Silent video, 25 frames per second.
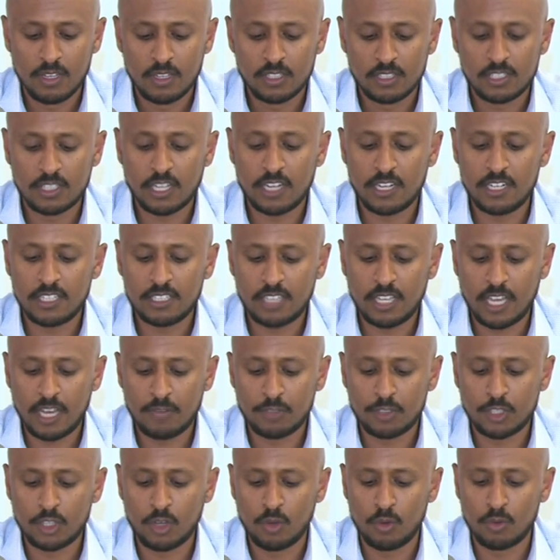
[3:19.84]
studies
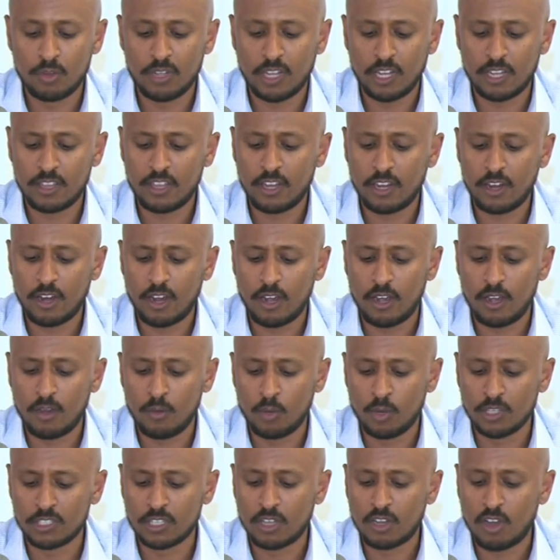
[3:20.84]
have shown that there
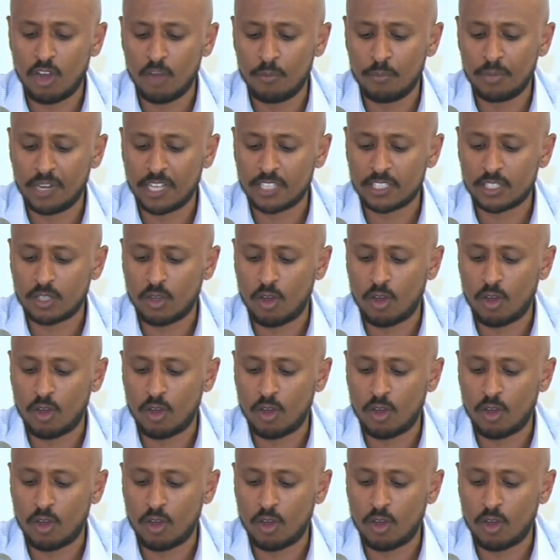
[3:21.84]
was a complex